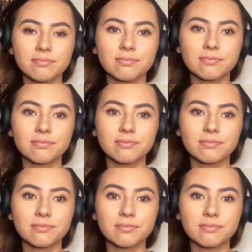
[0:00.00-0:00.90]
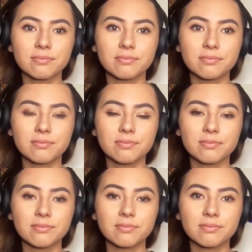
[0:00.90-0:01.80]

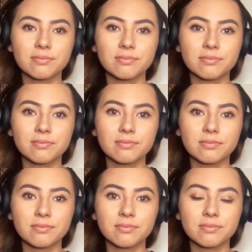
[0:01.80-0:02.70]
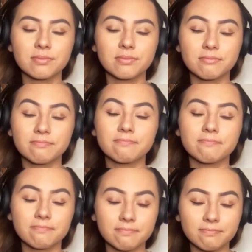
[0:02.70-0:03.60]

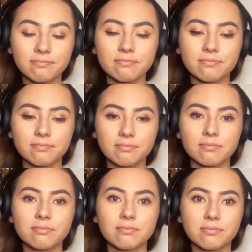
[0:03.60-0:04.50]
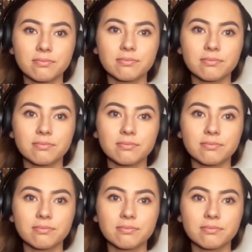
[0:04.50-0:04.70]
No words are spoken by the person on screen.